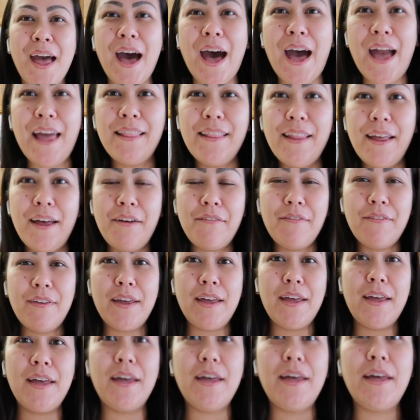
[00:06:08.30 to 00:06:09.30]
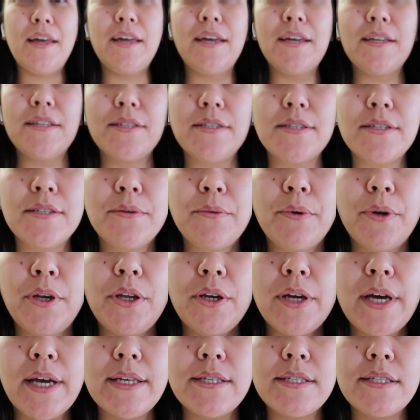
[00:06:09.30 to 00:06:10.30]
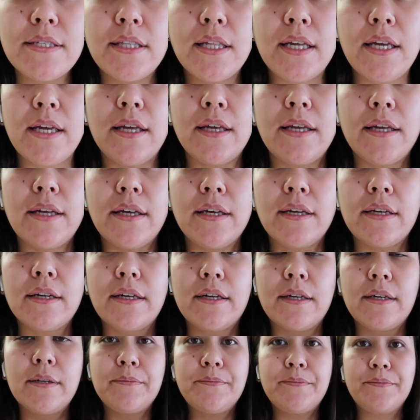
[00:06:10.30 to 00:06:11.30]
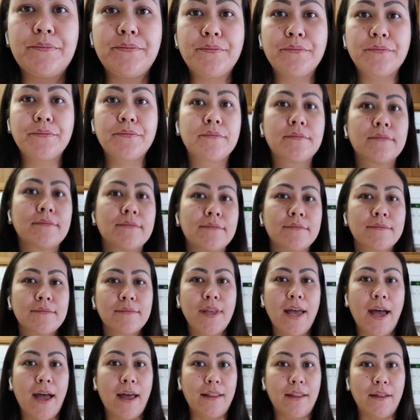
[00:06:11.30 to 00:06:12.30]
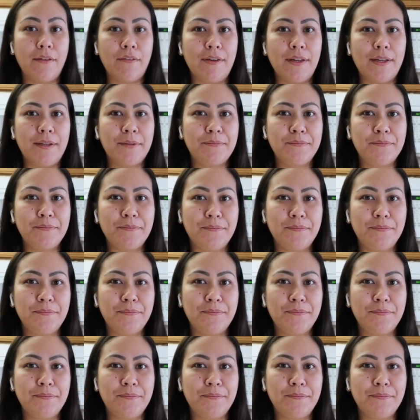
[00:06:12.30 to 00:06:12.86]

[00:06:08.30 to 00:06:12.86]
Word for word: I love it. What do you guys think? I love it.